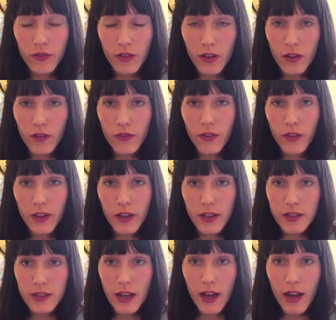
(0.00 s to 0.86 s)
for
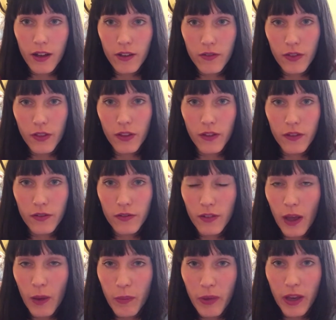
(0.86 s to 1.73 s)
the attack, for the
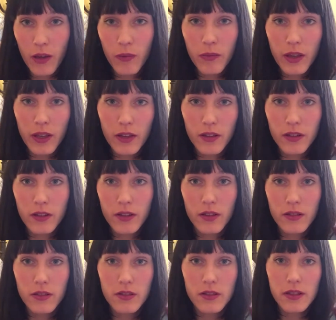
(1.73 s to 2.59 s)
flapping at me
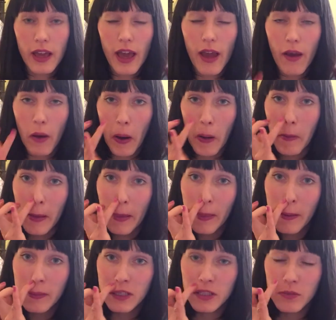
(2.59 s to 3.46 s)
and scaring me.
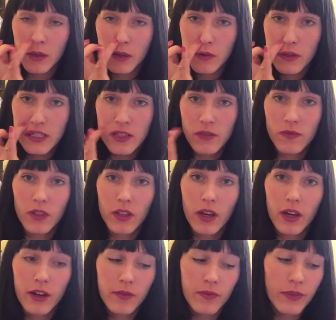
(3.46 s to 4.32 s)
There must be a reason for
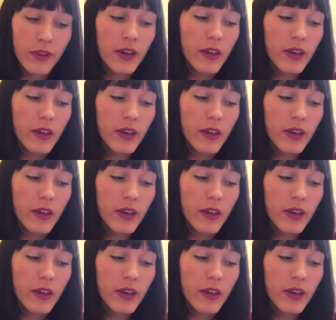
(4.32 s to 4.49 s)
that.